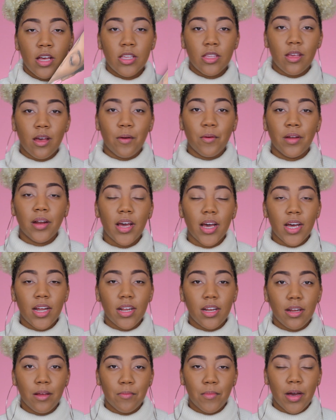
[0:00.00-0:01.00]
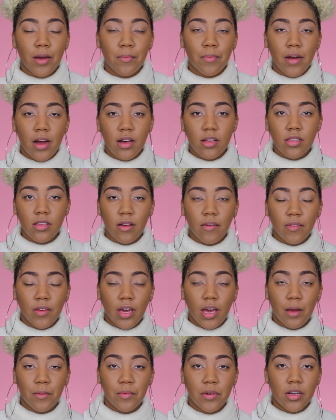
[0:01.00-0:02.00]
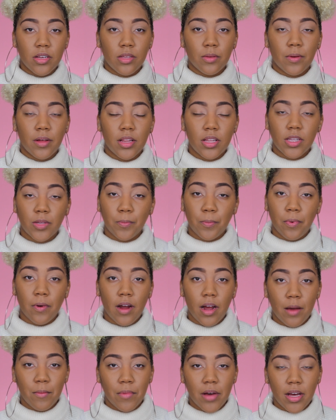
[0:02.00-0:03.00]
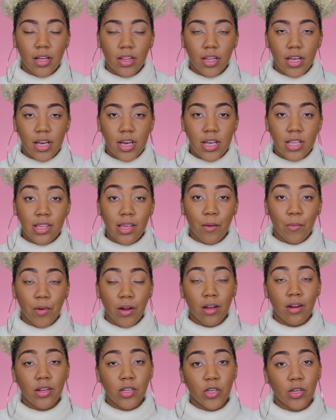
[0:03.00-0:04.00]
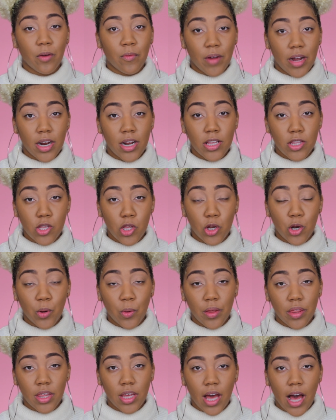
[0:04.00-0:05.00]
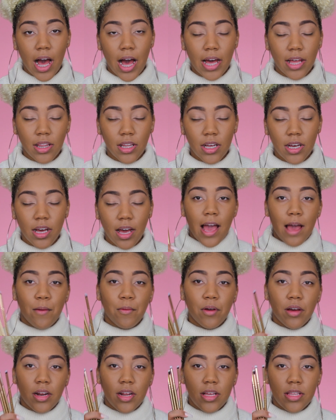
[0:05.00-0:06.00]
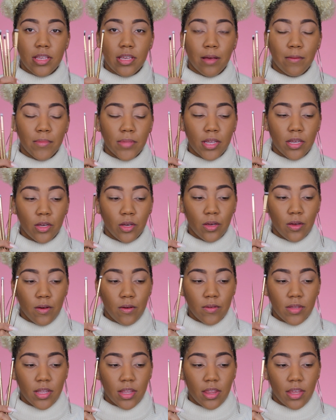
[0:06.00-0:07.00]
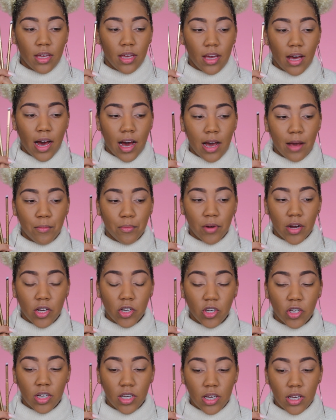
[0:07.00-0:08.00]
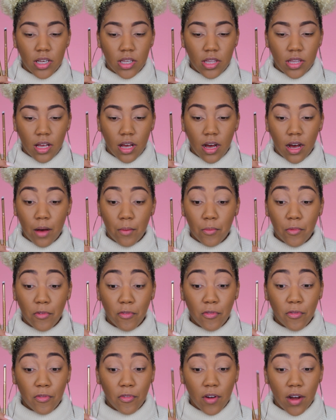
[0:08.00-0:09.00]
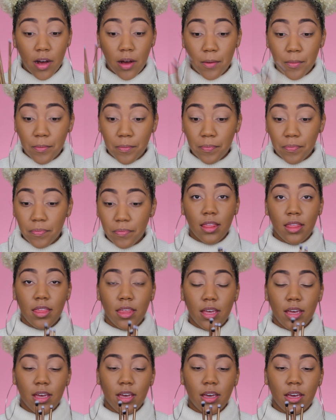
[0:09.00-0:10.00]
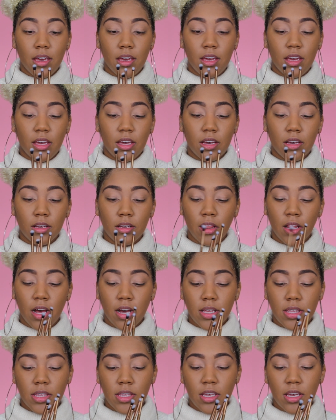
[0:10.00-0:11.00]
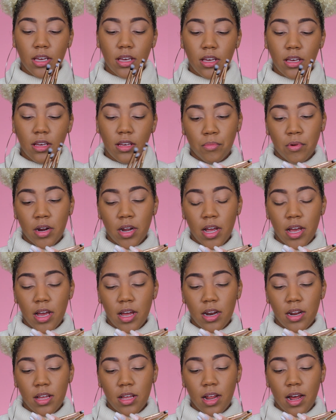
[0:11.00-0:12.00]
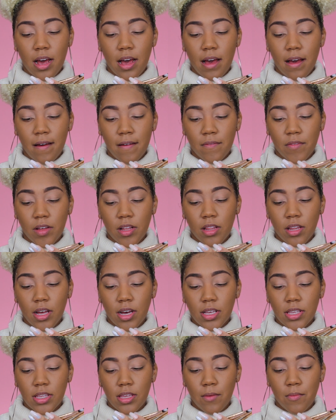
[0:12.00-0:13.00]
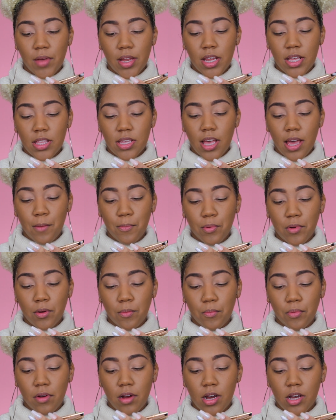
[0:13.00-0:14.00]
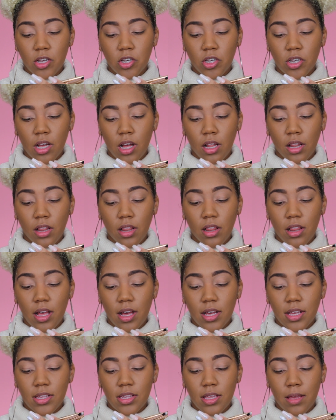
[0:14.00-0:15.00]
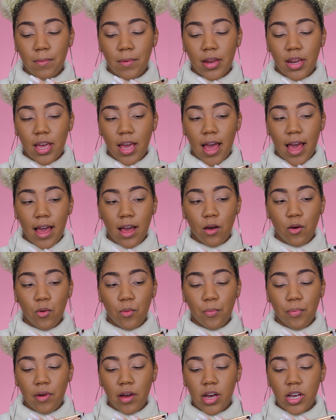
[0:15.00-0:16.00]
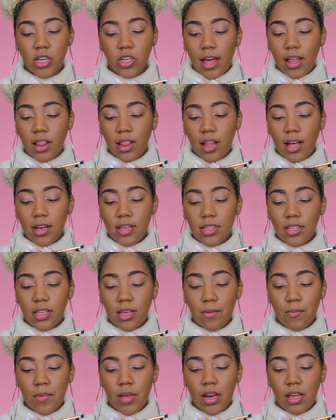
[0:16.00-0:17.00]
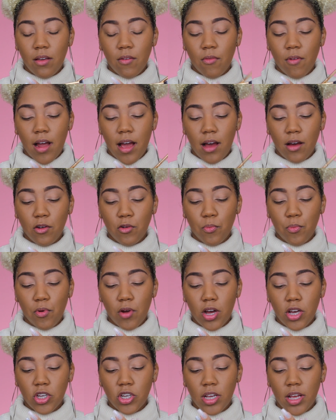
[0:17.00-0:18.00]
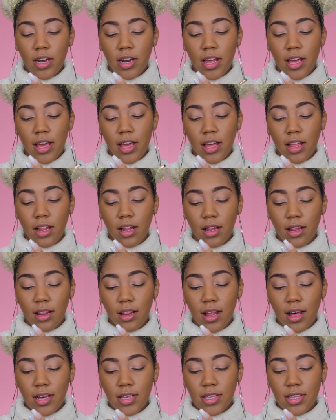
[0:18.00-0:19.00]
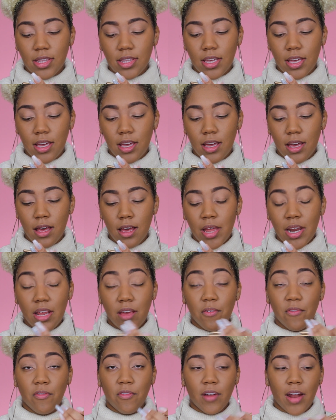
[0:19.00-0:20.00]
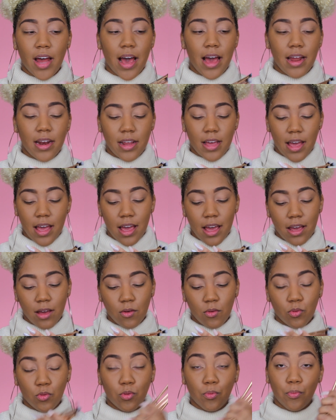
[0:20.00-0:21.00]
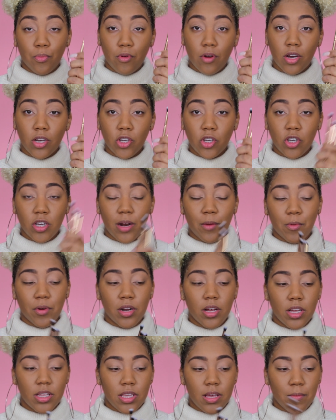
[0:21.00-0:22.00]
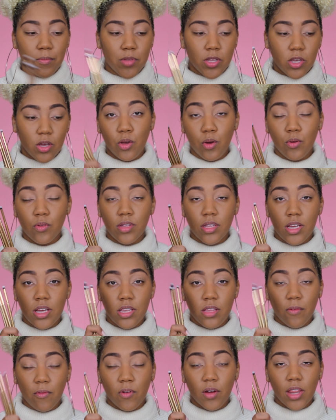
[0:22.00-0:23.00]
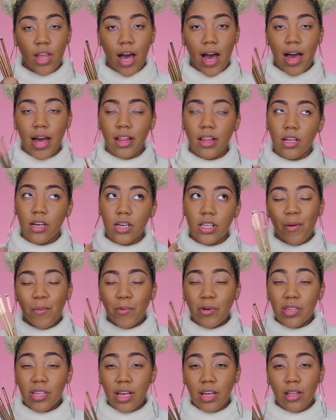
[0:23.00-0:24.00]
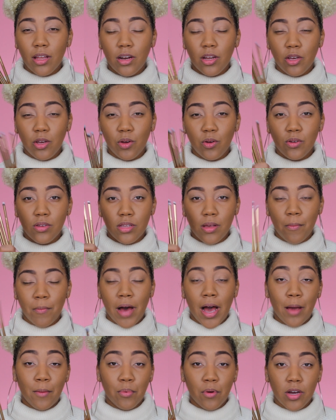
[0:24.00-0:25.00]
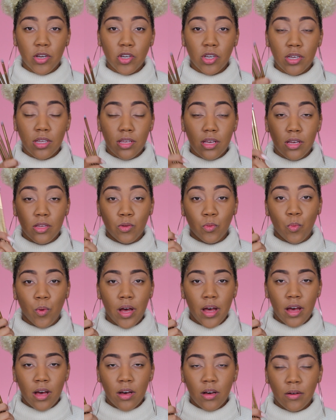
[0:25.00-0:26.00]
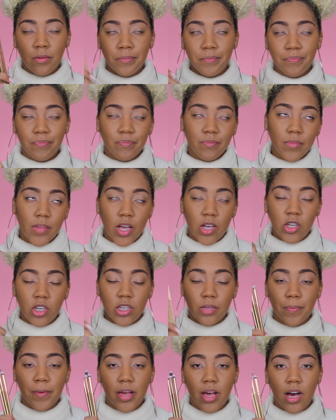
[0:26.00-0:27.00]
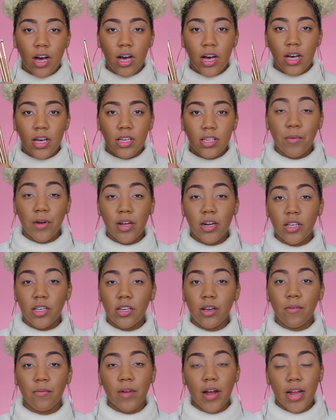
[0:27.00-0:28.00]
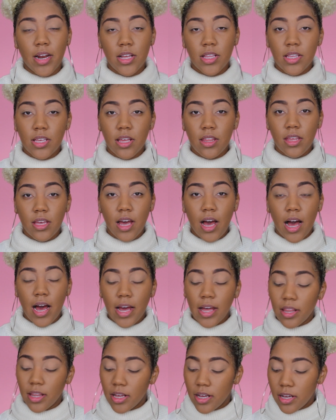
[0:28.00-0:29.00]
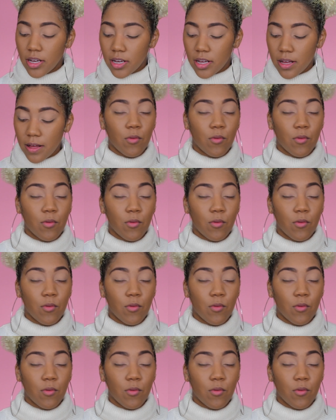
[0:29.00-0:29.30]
So I went ahead and did my brows off camera as well as prime my lids, and we're going to jump right into doing the eye look. I am going to attempt to use the eye brushes from the Luxie brand, and I have a Luxie mini tapered brush, a Luxie mini angle brush, a Luxie mini round brush, and a Luxie mini flat angled brush. And I'm going to attempt to use these for the eye look. I'm most likely going to use my brushes as well, just because. I'm going to jump right into the eye look.